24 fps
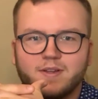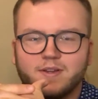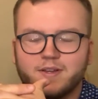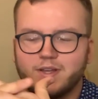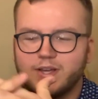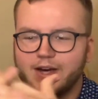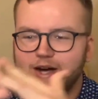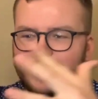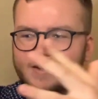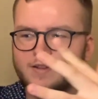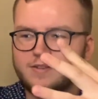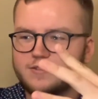
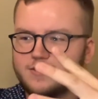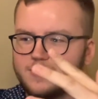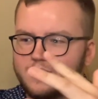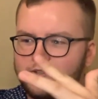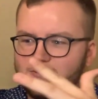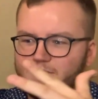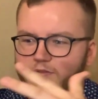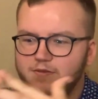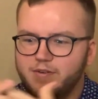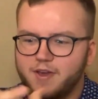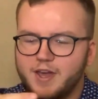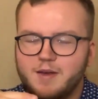God is
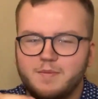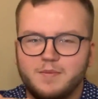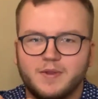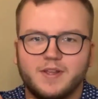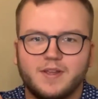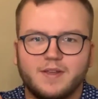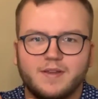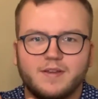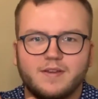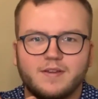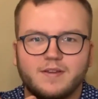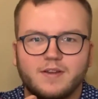this
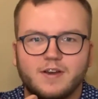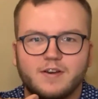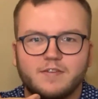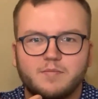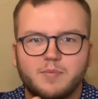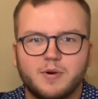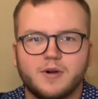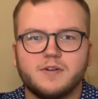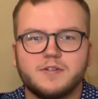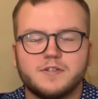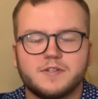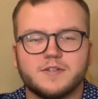family of
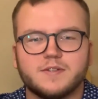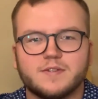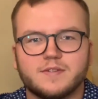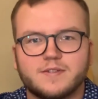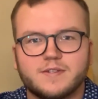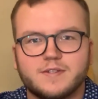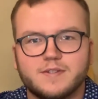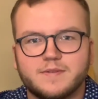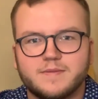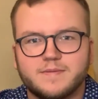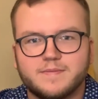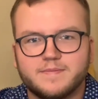
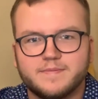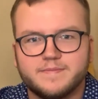persons.